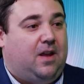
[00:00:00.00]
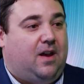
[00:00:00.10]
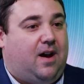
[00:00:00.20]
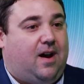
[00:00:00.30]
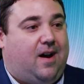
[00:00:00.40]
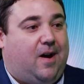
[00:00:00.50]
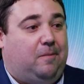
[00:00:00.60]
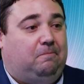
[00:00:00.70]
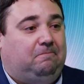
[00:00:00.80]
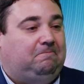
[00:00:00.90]

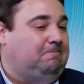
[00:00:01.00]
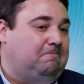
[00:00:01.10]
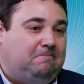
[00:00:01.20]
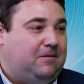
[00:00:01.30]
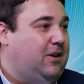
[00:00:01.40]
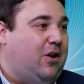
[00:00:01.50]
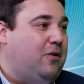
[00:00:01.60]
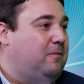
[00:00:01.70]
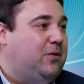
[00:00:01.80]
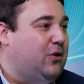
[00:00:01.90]

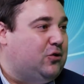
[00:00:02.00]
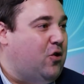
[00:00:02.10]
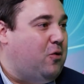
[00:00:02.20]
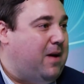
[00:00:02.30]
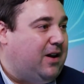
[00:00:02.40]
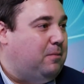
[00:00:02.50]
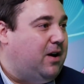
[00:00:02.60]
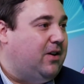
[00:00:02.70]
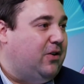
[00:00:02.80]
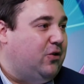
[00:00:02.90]
There's no amount of
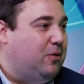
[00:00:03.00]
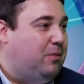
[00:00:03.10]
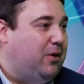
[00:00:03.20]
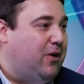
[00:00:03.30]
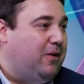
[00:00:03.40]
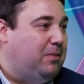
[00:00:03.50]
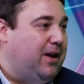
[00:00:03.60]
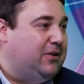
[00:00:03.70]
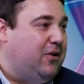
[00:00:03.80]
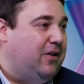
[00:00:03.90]
money that you can
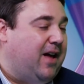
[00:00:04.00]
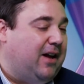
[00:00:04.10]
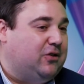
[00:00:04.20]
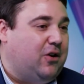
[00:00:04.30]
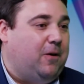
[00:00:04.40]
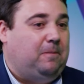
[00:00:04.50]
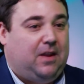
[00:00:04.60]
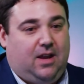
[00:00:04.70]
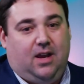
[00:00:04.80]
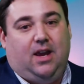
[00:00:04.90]
place on that. So
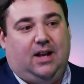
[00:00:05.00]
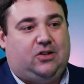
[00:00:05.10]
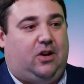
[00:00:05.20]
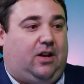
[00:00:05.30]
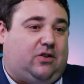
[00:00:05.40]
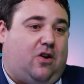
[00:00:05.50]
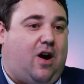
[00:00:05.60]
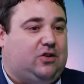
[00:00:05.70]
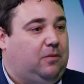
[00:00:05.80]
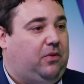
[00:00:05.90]
it's an
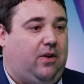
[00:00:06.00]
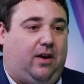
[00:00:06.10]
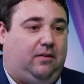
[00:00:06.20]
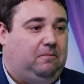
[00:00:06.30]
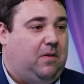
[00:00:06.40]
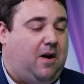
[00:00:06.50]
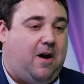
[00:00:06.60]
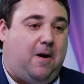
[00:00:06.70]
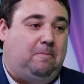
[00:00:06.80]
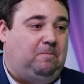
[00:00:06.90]
awesome thing.
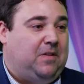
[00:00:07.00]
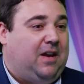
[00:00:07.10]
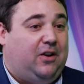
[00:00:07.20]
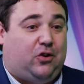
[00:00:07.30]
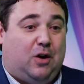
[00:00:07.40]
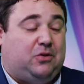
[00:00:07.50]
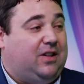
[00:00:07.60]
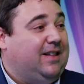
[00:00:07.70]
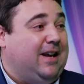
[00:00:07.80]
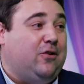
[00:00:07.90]
In terms of
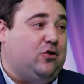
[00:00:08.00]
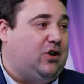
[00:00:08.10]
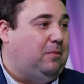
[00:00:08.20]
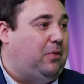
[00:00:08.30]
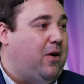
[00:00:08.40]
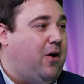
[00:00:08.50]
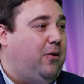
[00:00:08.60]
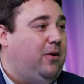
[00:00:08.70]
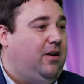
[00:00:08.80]
the leadership, though,